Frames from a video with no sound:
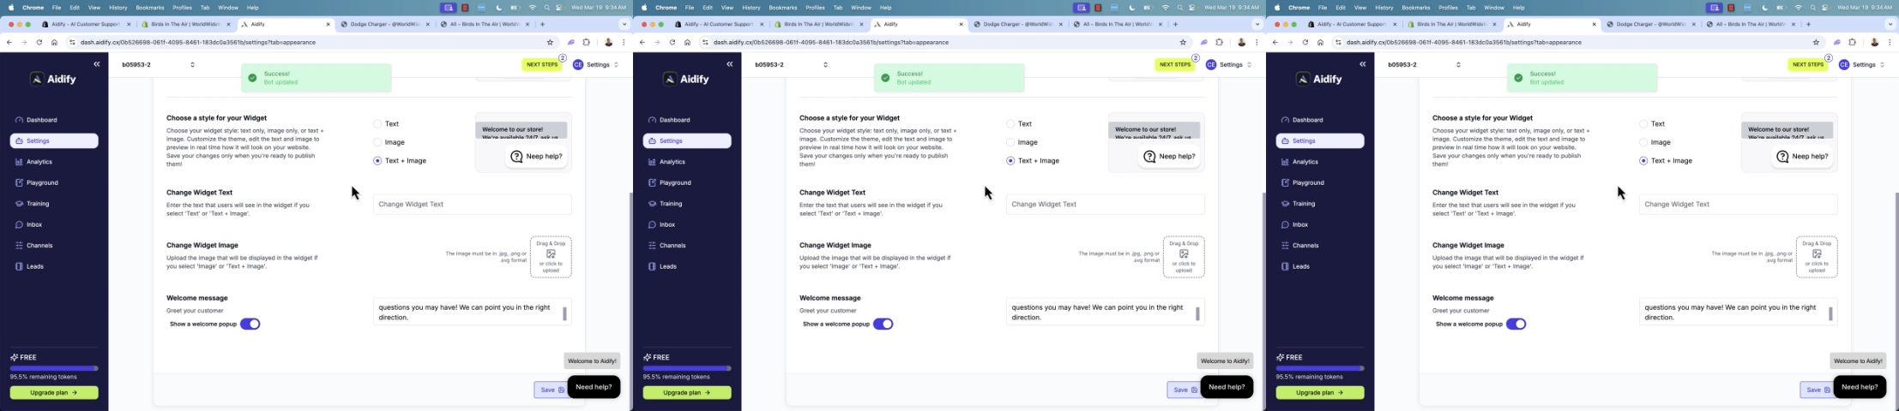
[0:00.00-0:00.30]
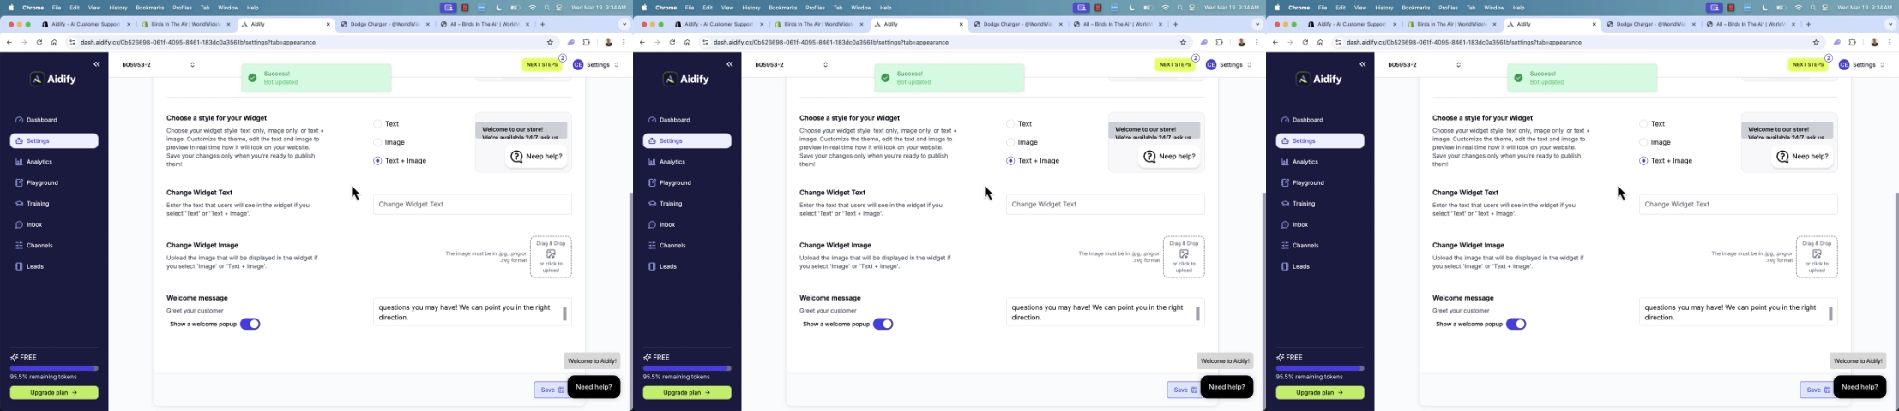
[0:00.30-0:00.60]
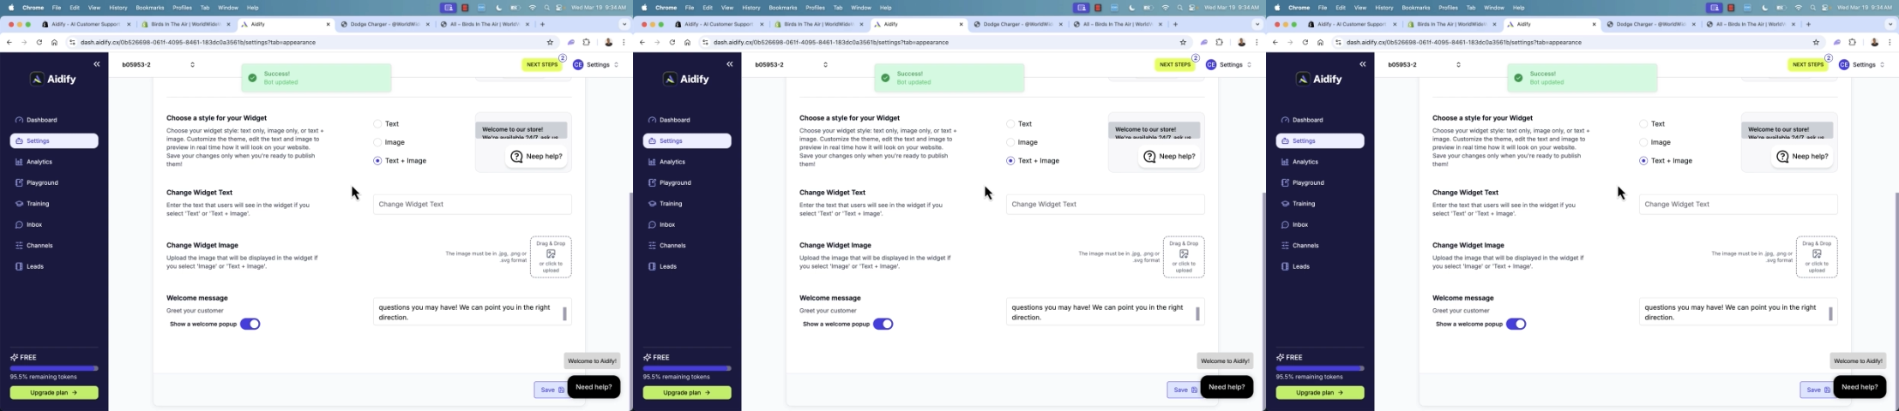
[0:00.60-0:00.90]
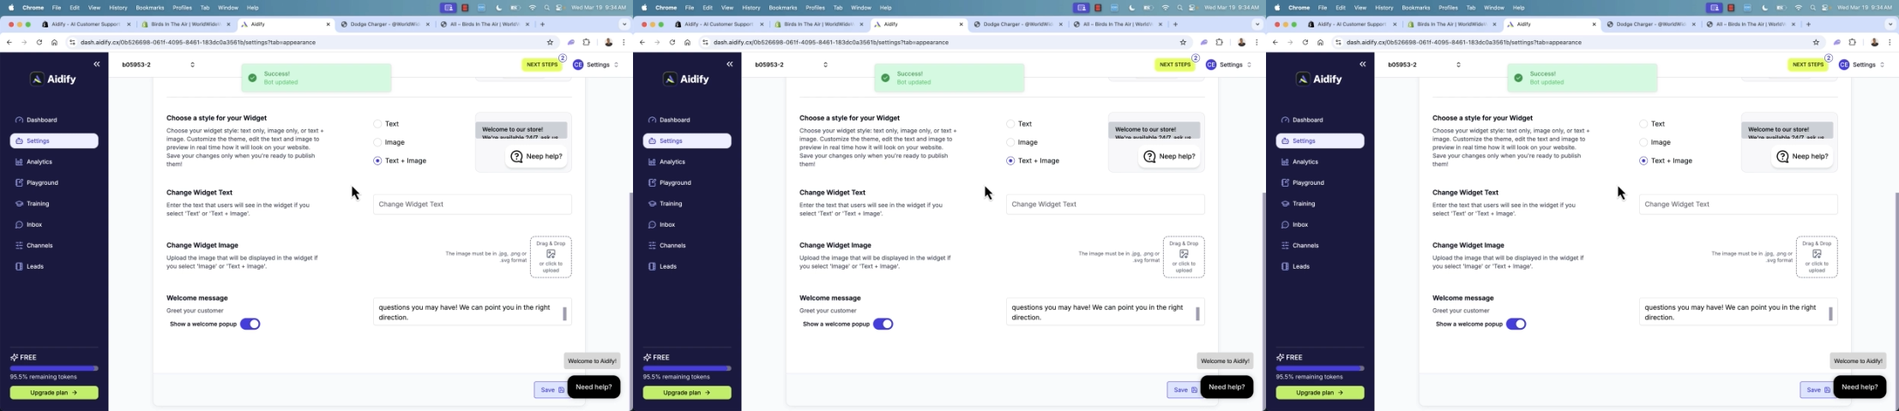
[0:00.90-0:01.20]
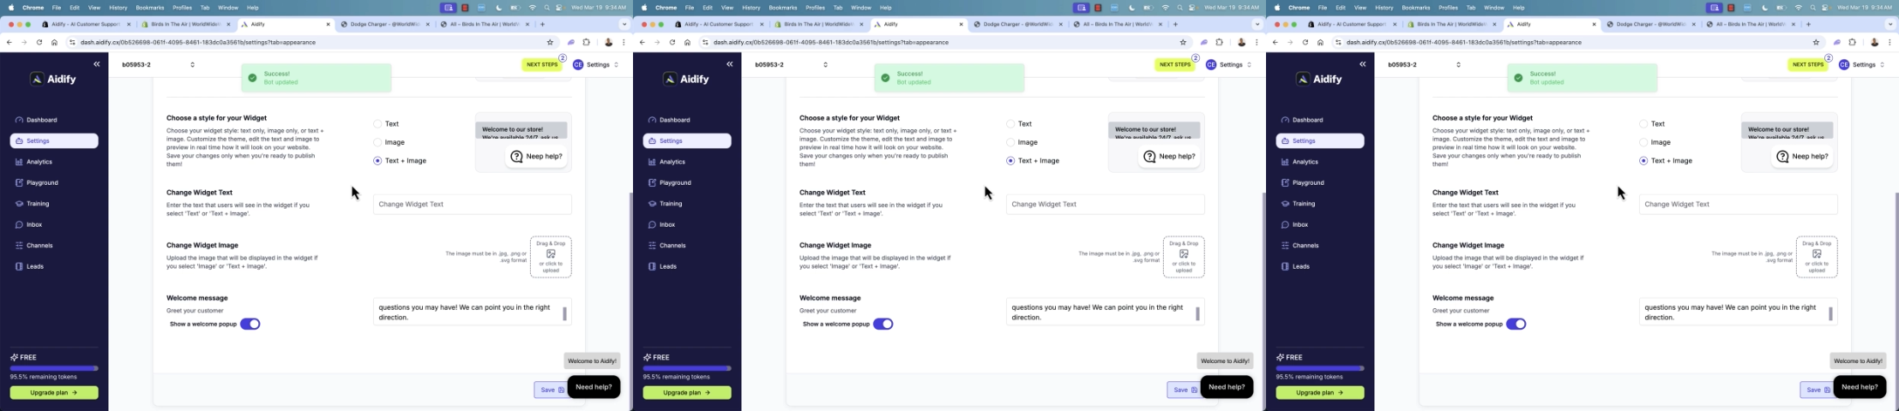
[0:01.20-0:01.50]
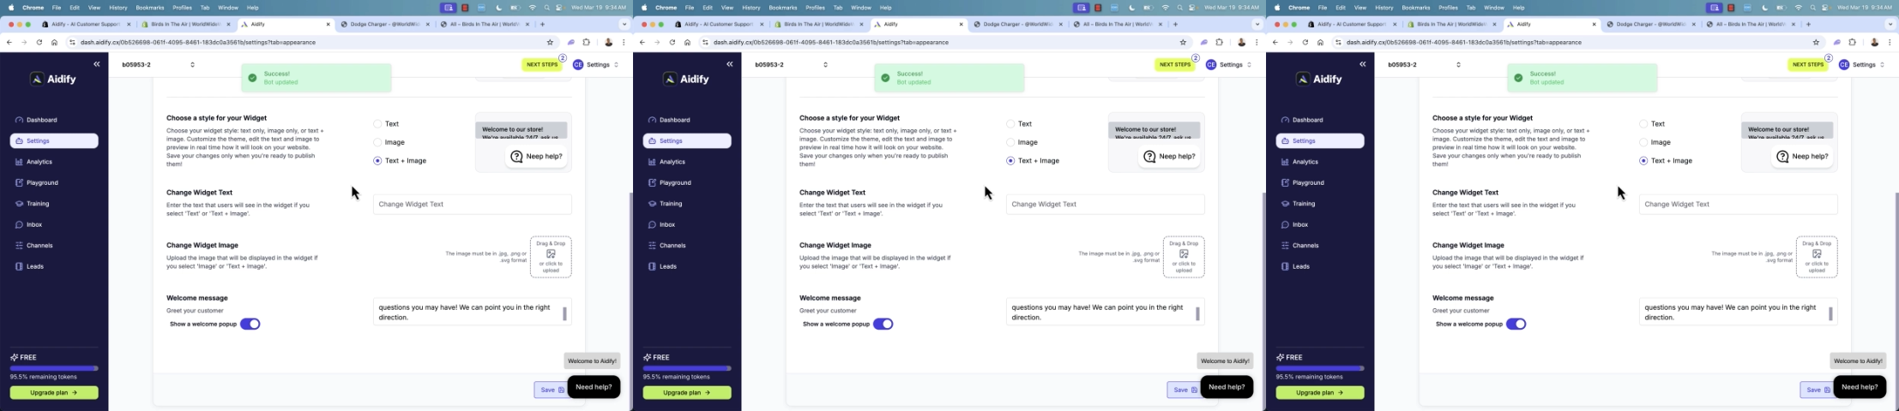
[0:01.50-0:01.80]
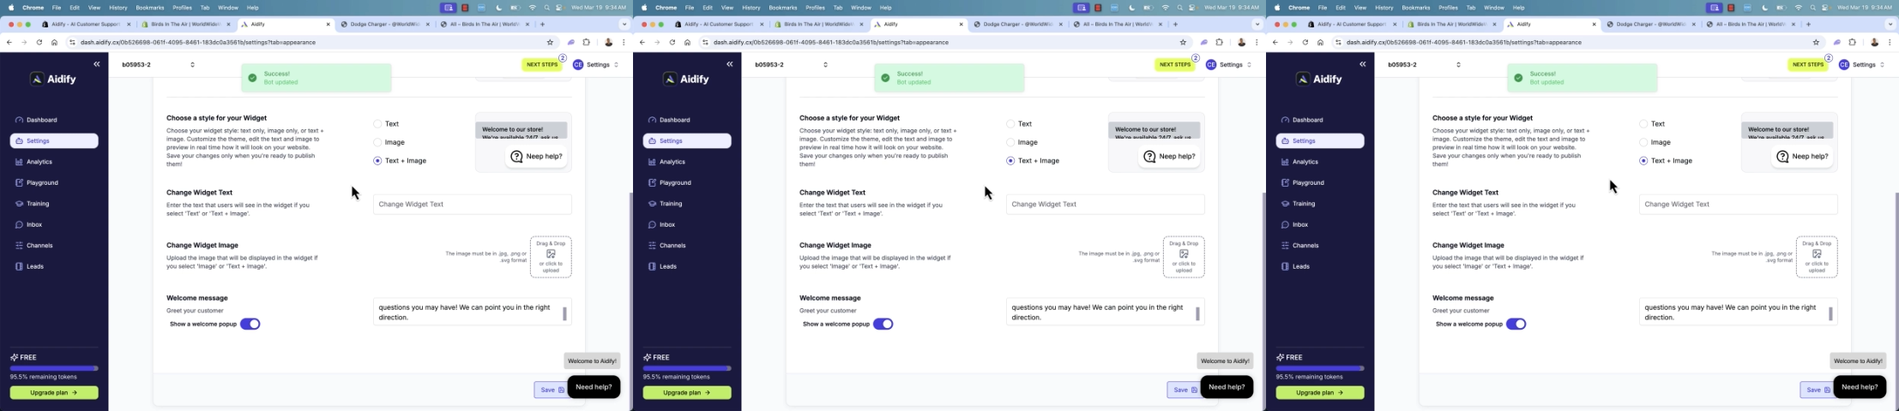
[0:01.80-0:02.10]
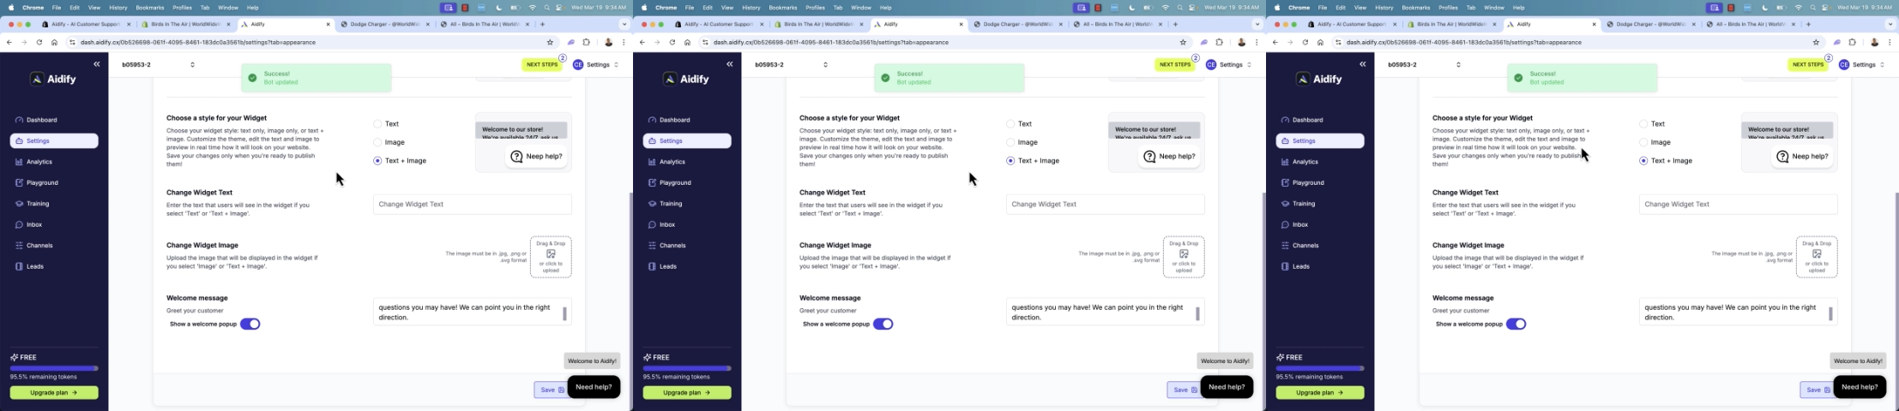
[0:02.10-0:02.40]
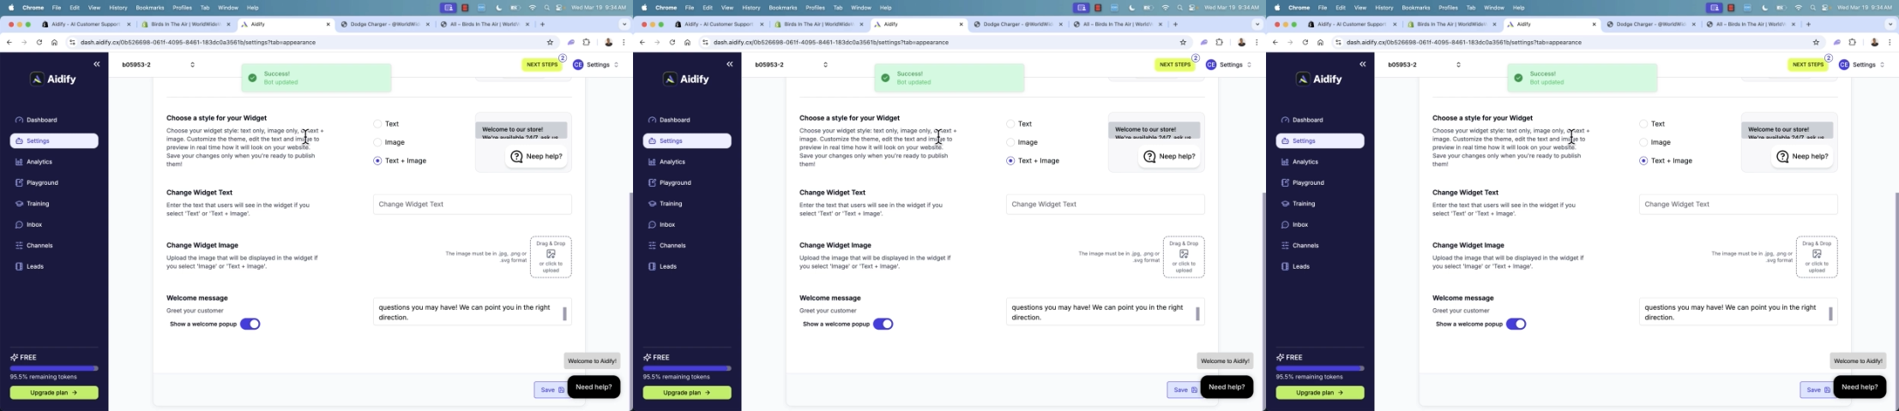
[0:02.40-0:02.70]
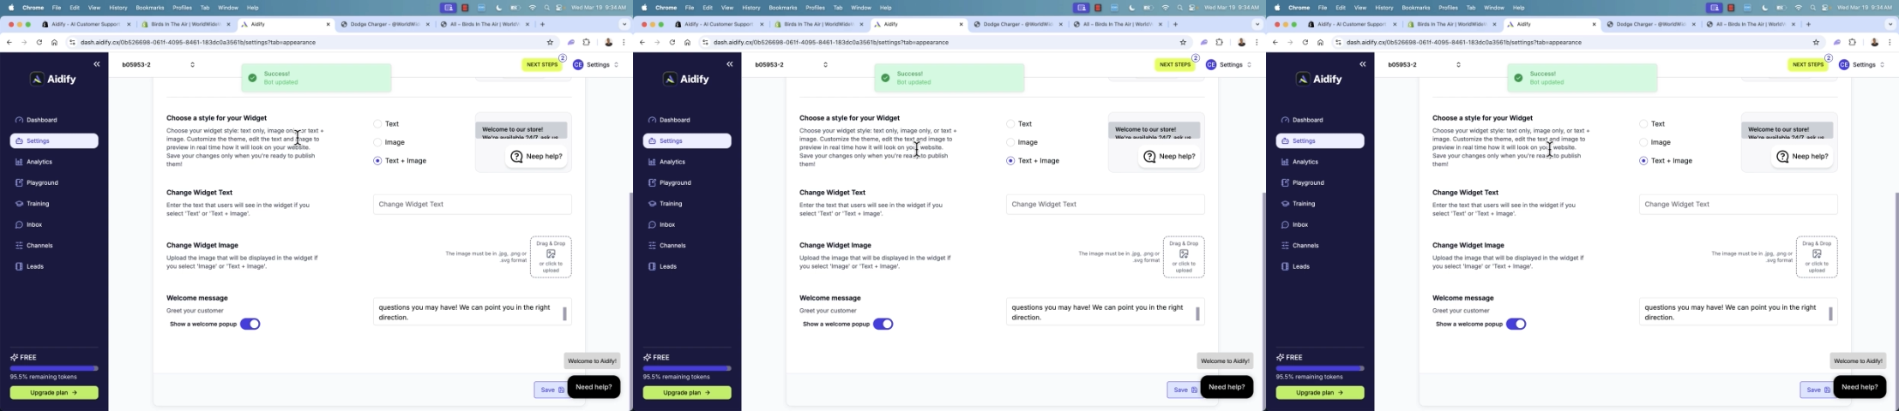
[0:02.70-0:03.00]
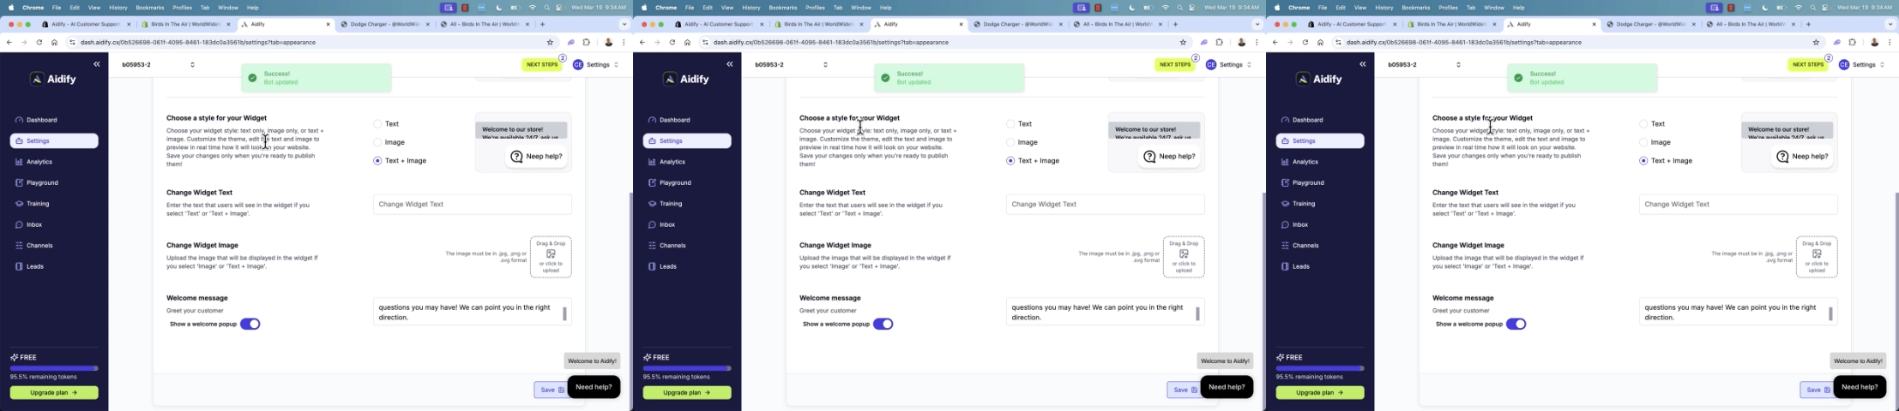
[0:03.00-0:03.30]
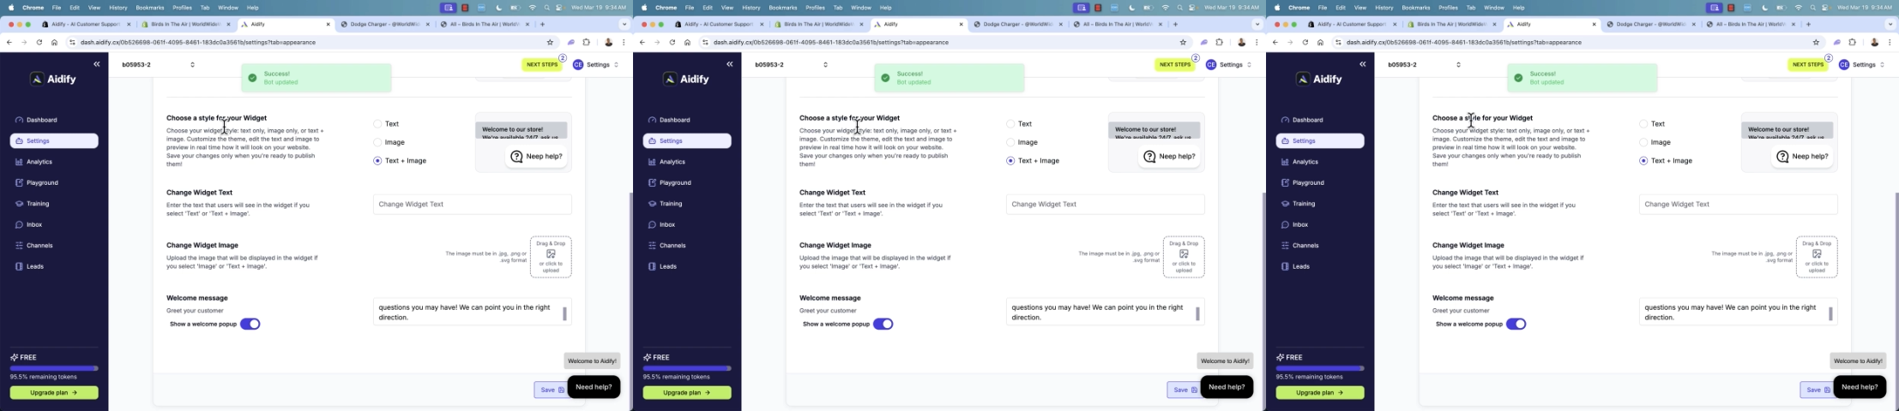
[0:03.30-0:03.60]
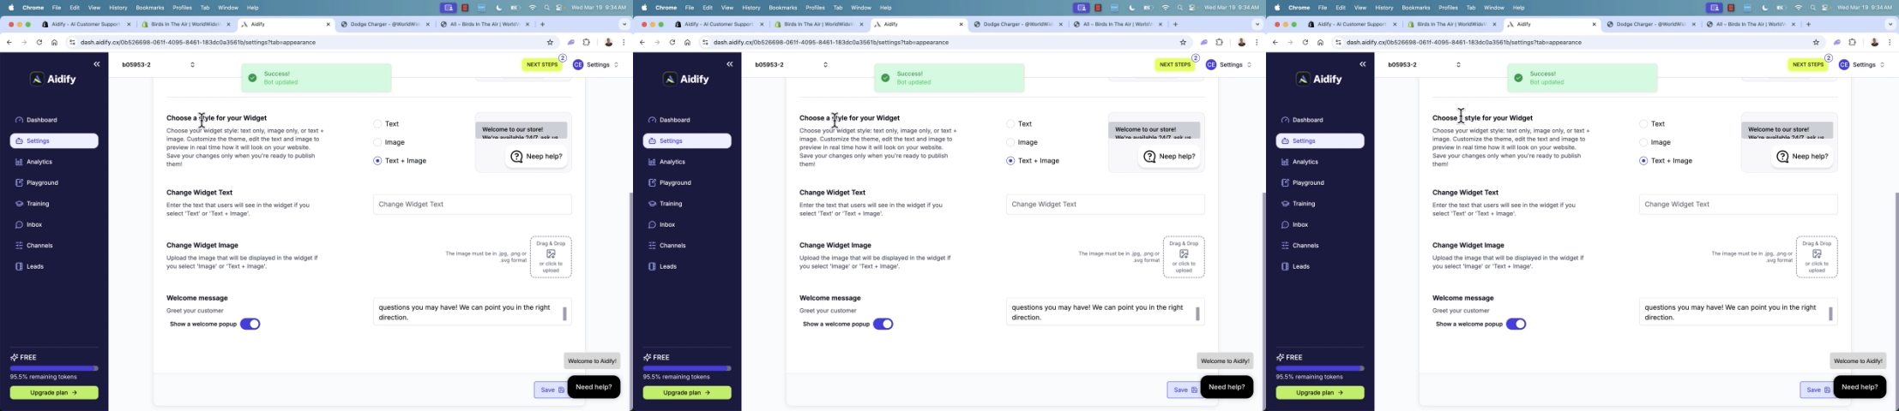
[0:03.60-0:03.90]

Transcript: [unreadable: no face in view]